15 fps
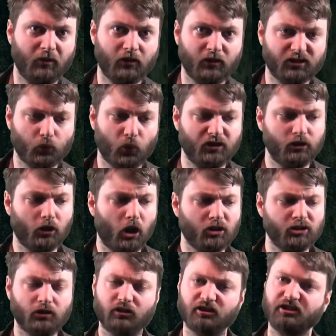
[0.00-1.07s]
because what
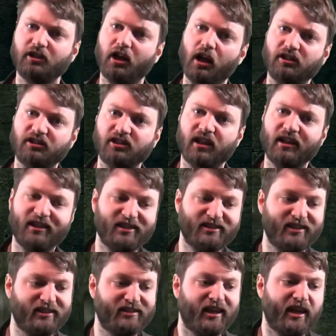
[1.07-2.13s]
Dark Souls does is
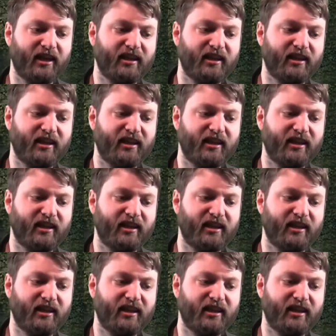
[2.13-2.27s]
it